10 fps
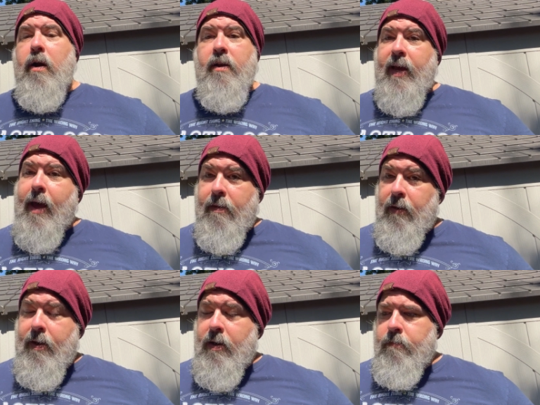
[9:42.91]
out to
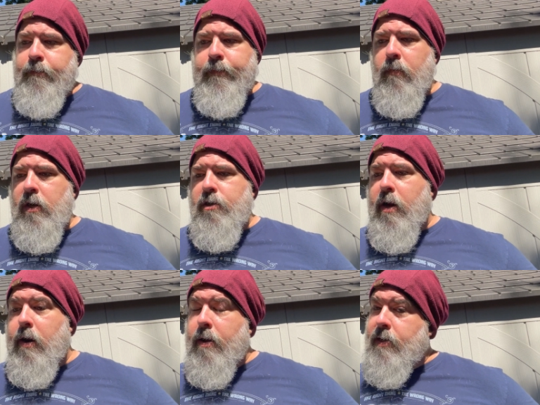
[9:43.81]
Kathleen.
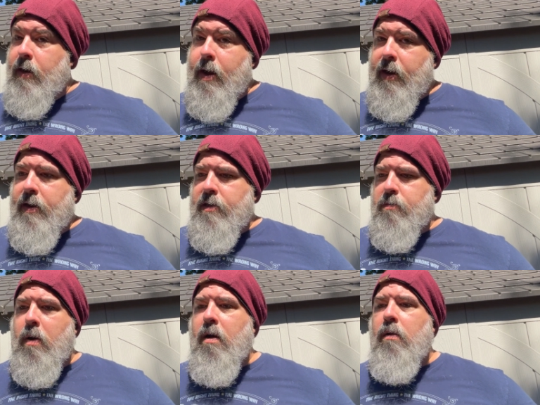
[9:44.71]
Shout out to Nick as
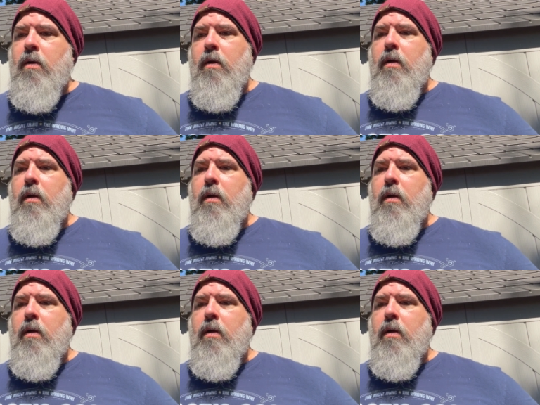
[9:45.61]
well.